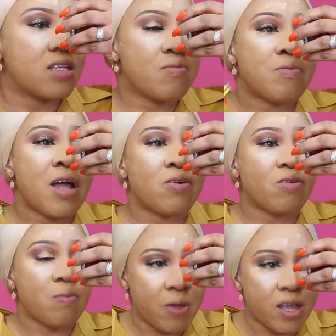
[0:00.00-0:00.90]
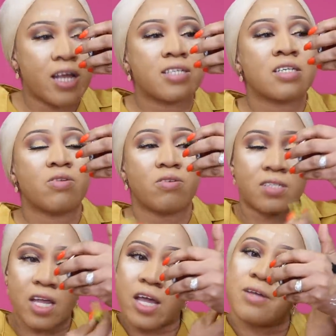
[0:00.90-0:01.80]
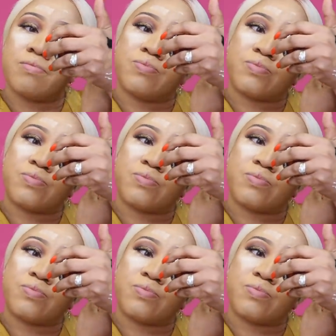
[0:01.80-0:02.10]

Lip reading: The people that are going to pay, they are still going to stay.